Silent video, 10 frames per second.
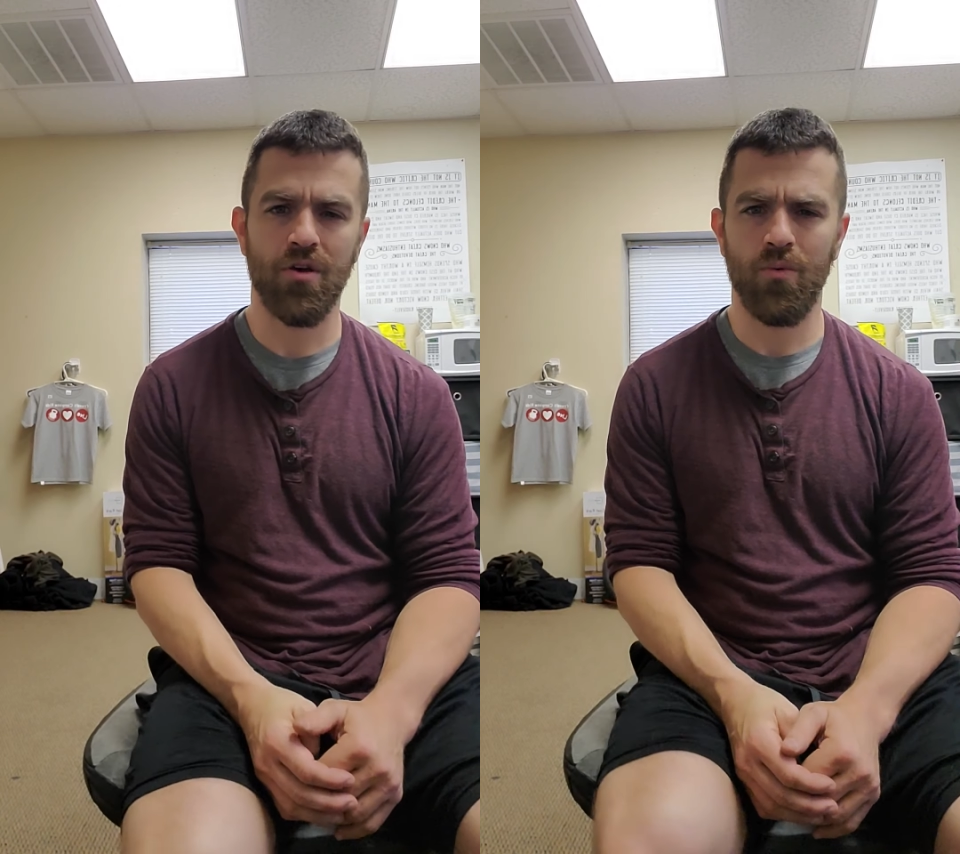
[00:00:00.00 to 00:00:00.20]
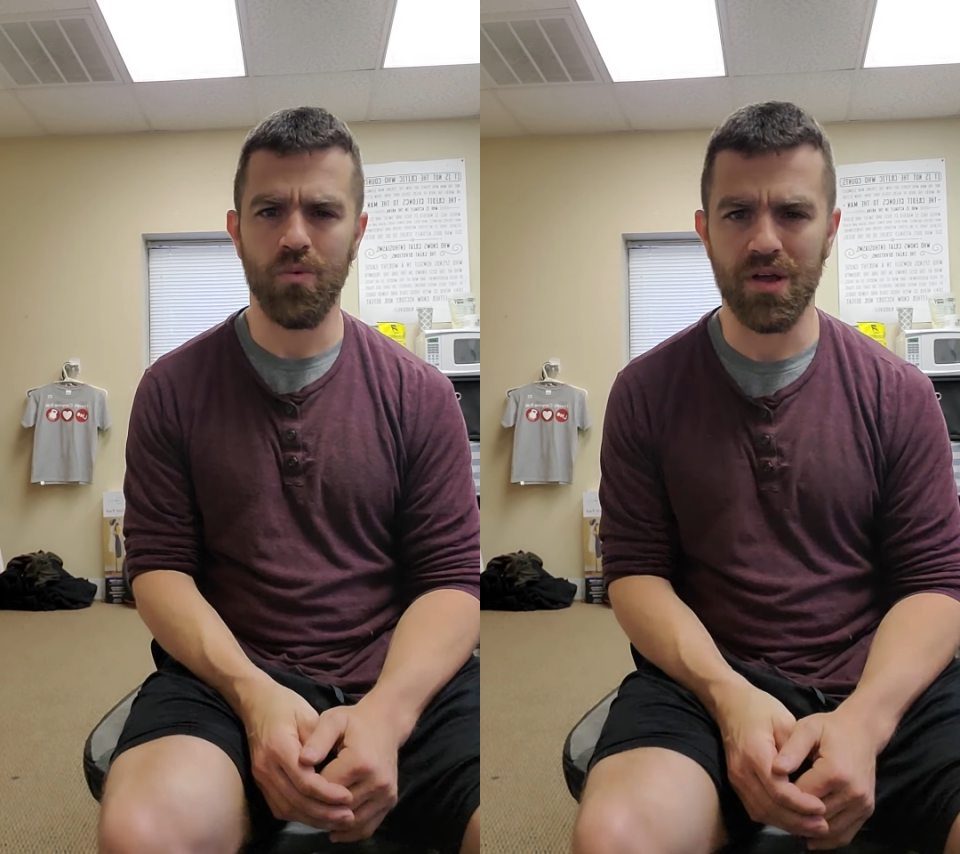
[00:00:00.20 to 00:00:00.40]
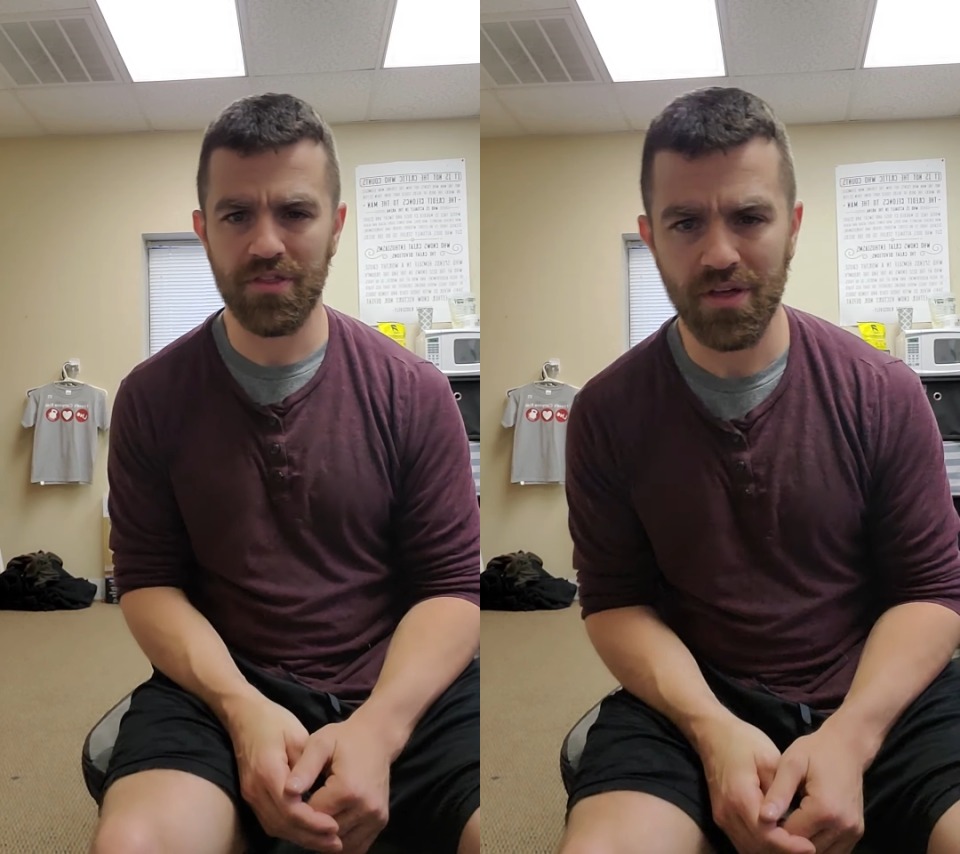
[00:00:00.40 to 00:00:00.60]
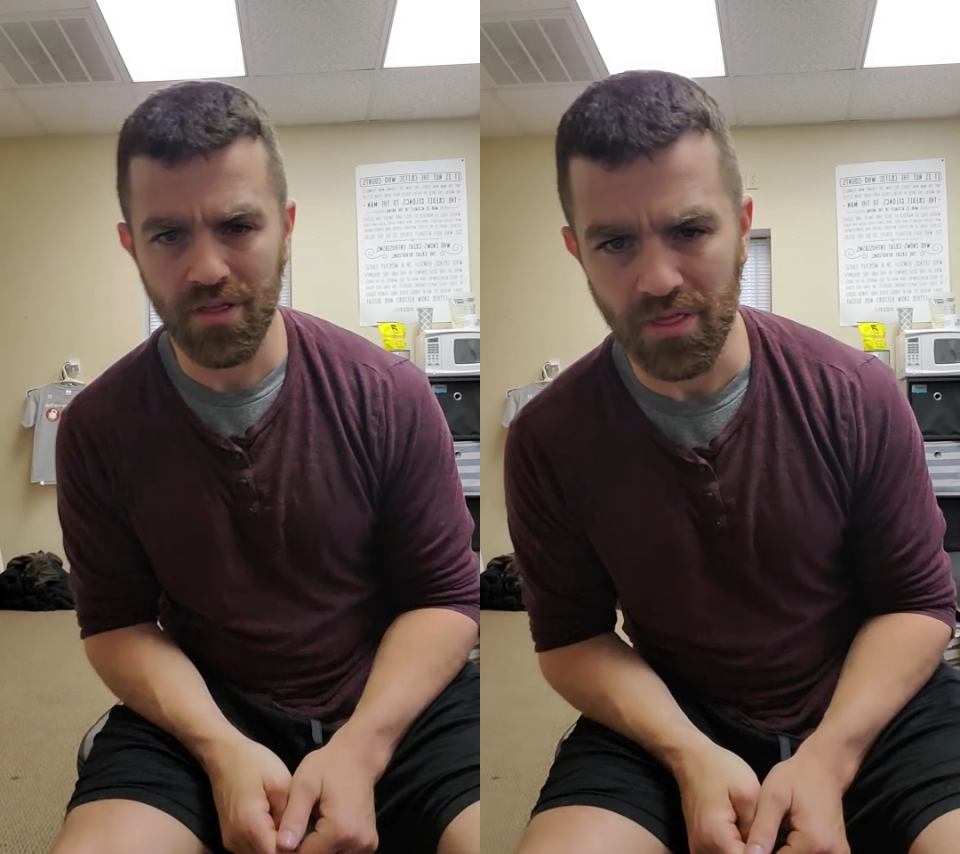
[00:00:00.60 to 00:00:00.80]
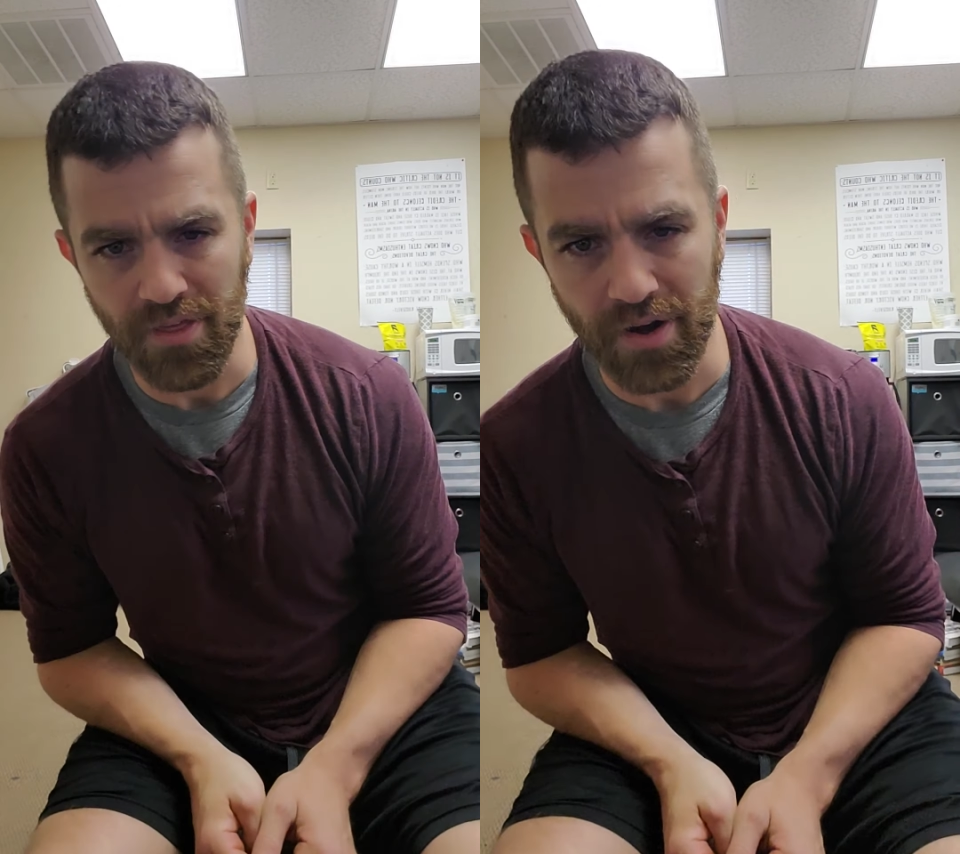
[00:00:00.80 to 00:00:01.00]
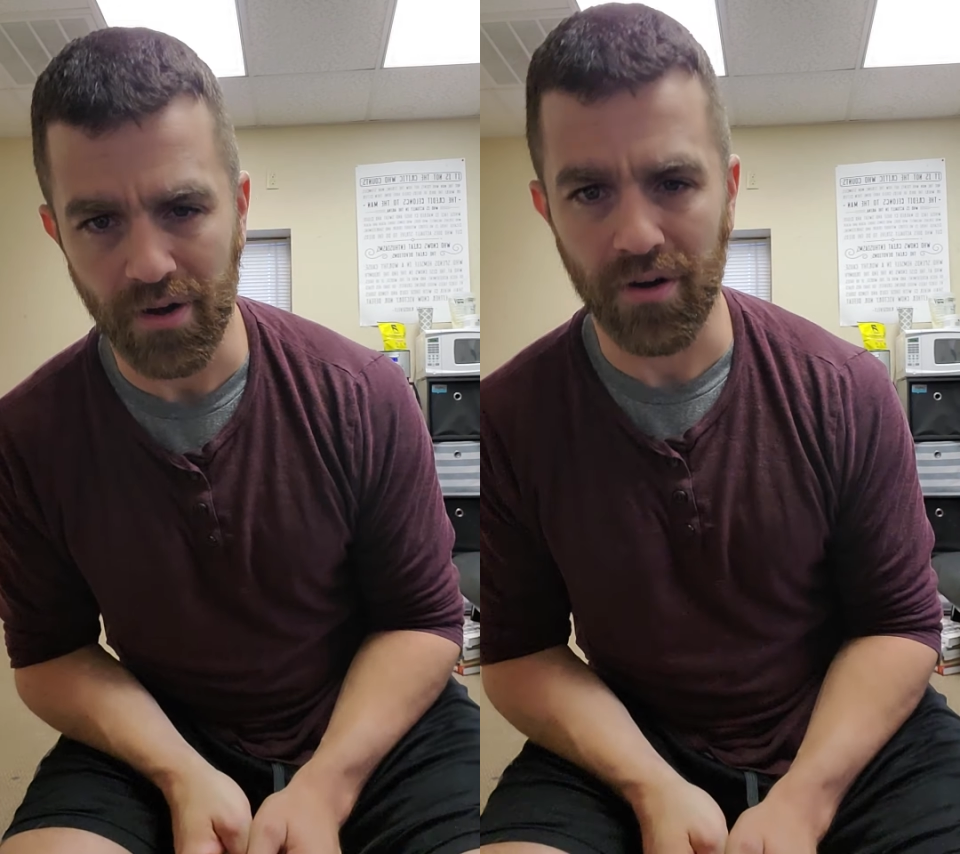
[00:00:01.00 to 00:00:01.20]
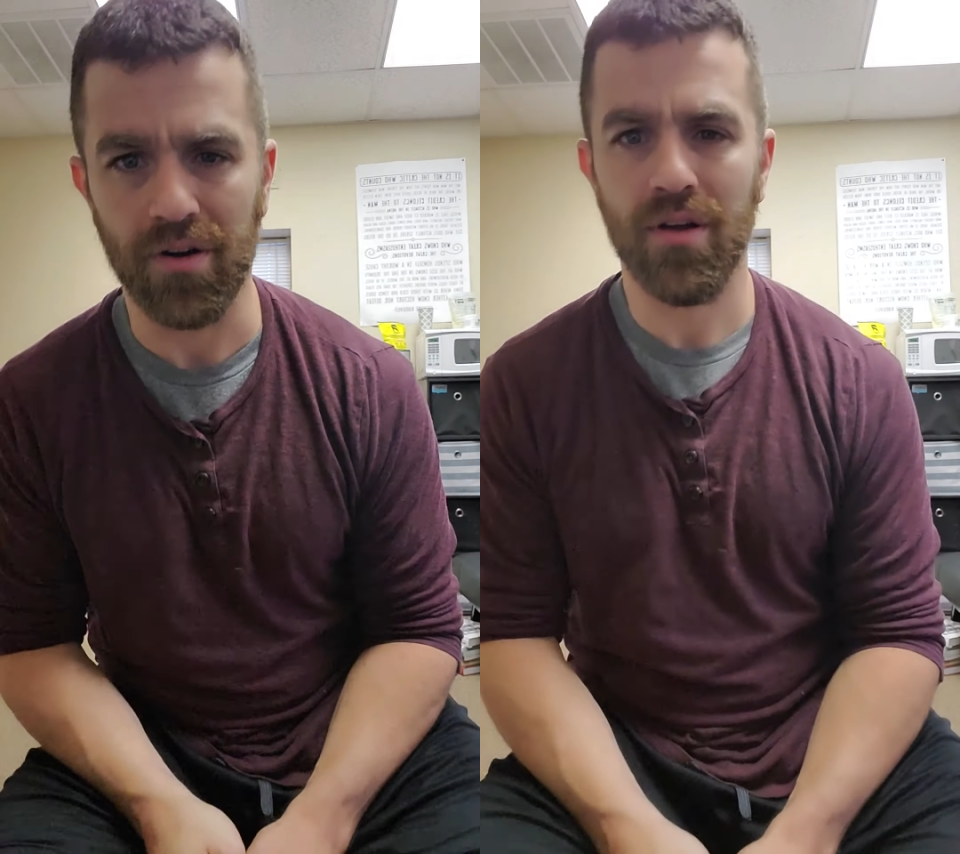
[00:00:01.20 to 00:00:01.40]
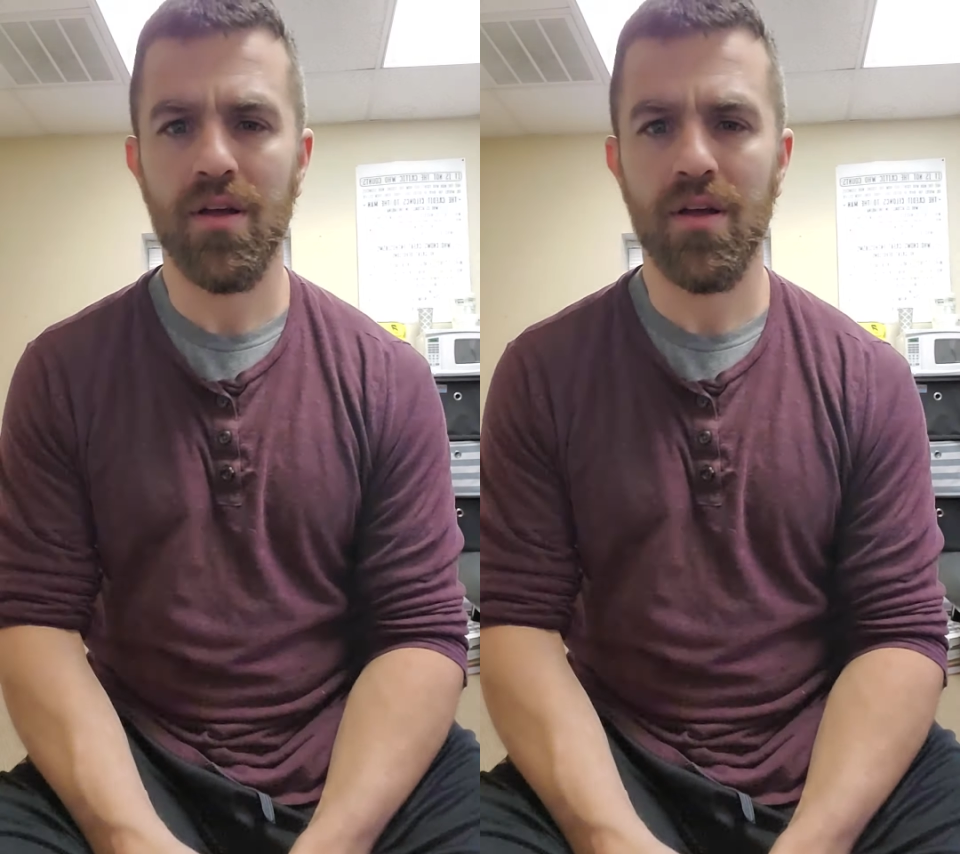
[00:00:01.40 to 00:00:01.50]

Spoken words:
with their